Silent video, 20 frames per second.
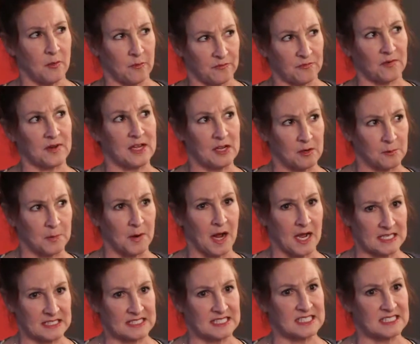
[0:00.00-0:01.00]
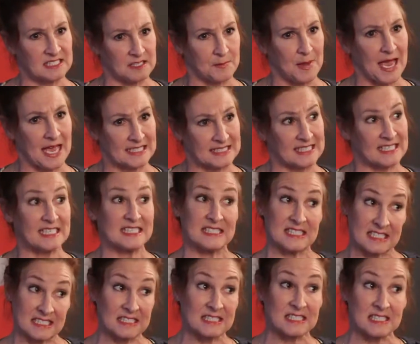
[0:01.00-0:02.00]
free enterprise system as it
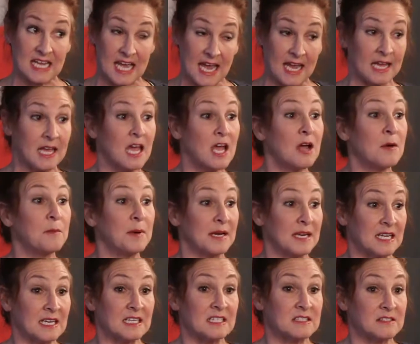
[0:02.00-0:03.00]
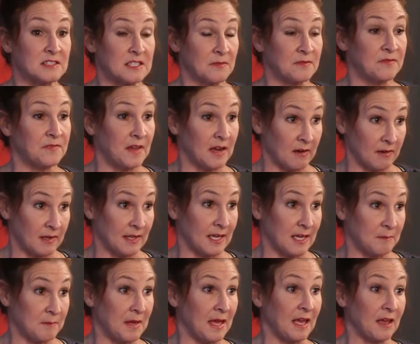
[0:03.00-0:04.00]
exists today, but it is
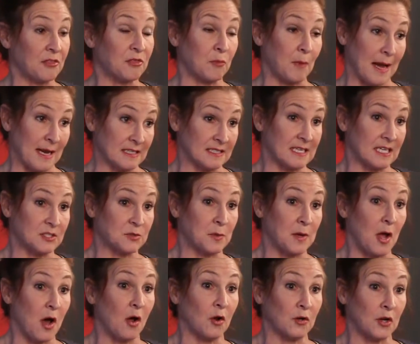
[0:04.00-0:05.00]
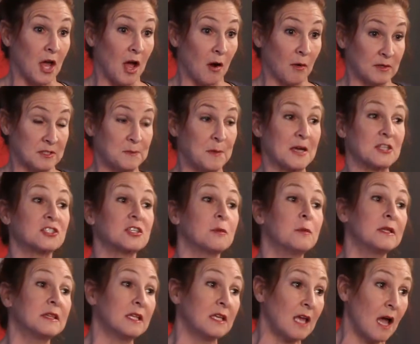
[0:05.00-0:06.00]
severely being threatened, as we all know, especially
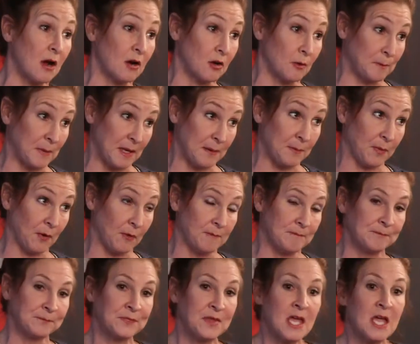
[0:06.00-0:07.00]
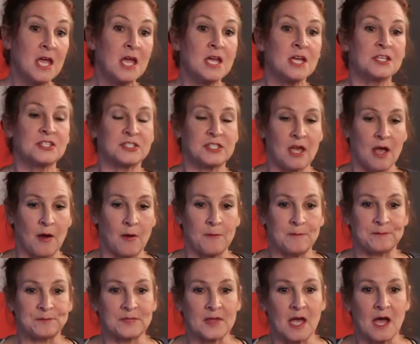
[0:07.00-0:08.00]
with the younger people. So
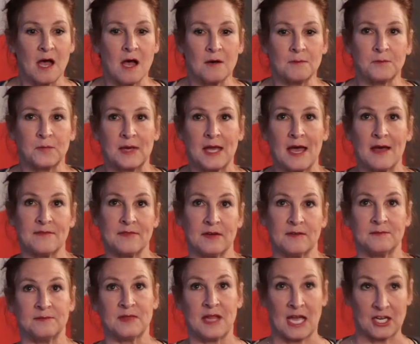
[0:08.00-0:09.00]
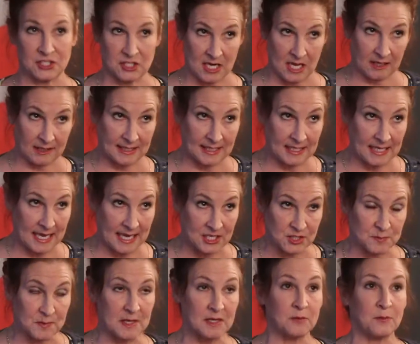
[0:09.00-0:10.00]
we have a nationality
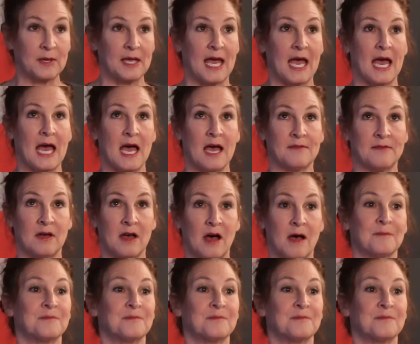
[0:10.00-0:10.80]
engagement. We have